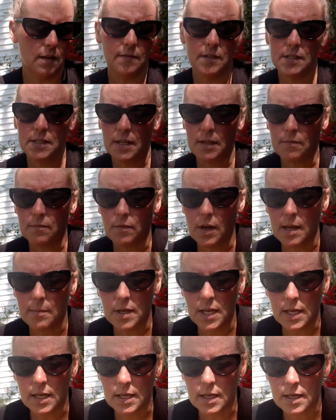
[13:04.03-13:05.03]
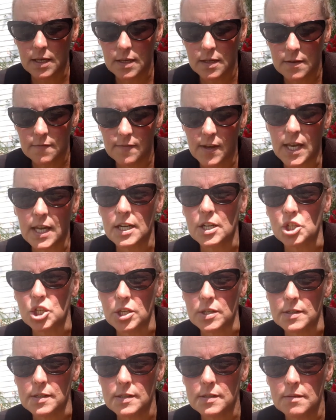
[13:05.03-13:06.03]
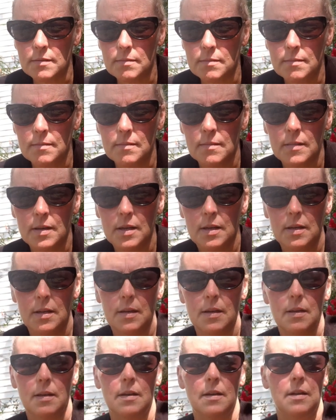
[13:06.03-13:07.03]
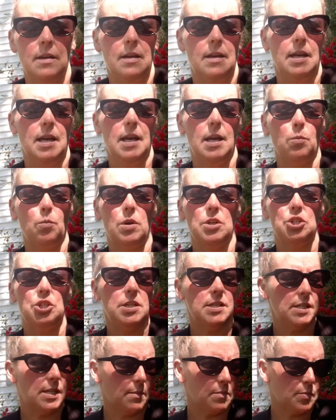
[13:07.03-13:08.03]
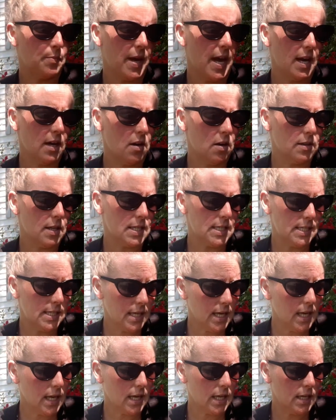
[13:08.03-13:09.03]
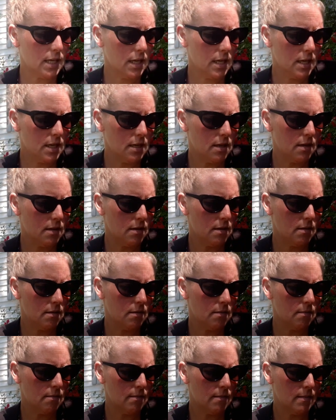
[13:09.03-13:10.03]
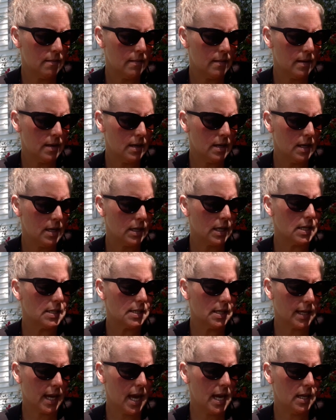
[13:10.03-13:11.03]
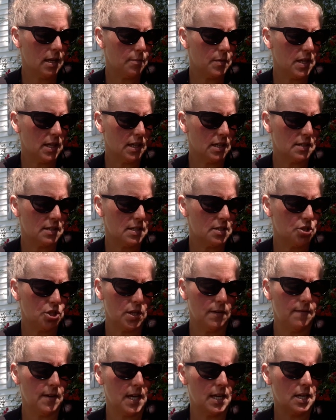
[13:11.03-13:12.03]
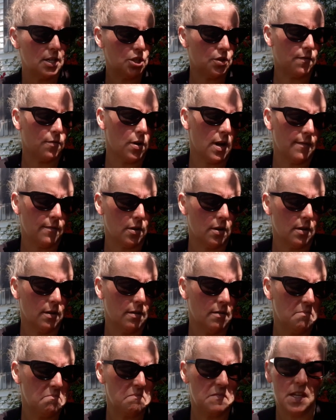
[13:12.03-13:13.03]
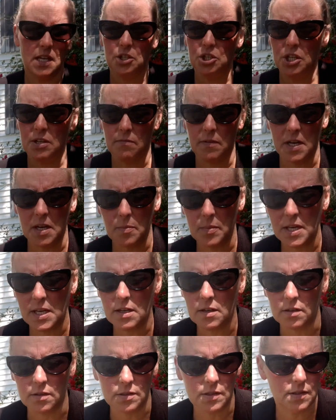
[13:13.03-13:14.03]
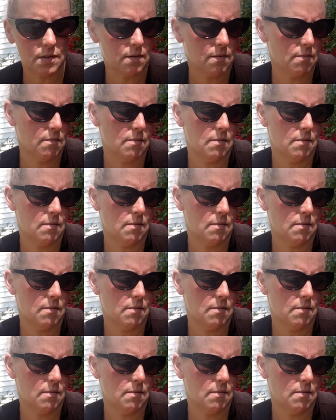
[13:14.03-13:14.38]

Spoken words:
of a sudden, Raimi vanishes. And when she steps back on the scene, because Caleb thinks she vanished forever, then she reappears.